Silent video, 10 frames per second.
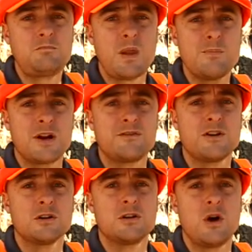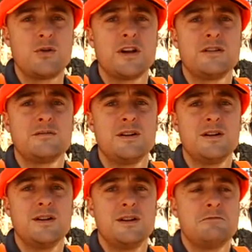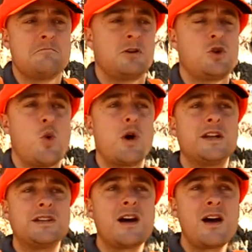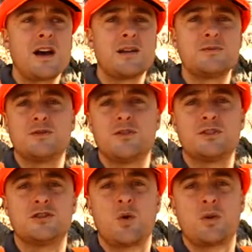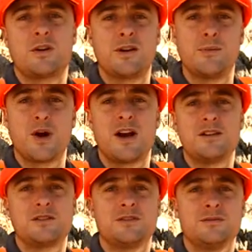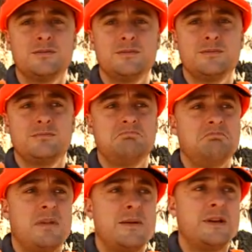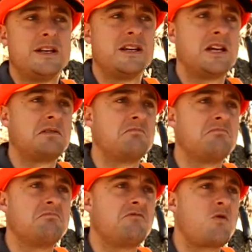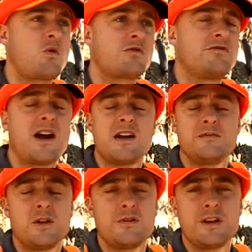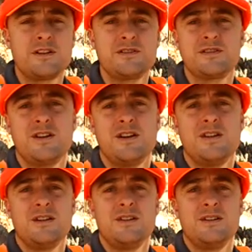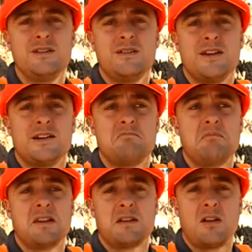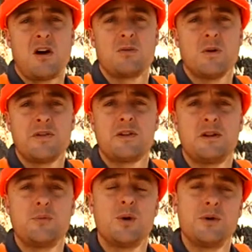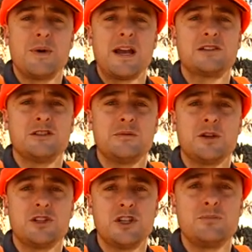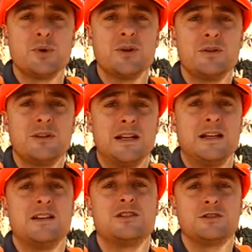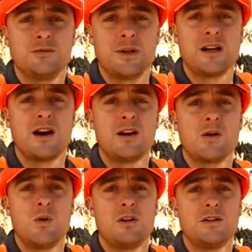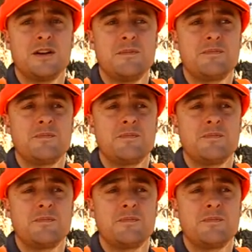but if you're loading 20 times versus Hornady brass maybe getting 4 to 5 loadings, then in the long run the Lapua may actually be cheaper, in addition to being higher quality.